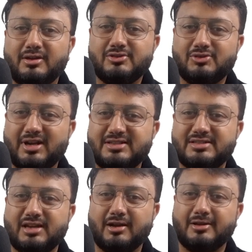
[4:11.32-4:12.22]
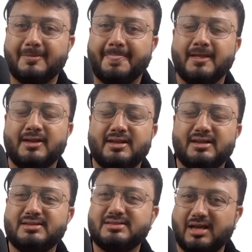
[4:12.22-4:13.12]
So let's start.
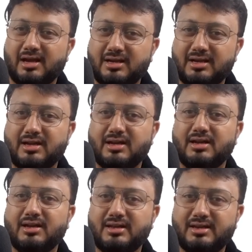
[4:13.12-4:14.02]
Sa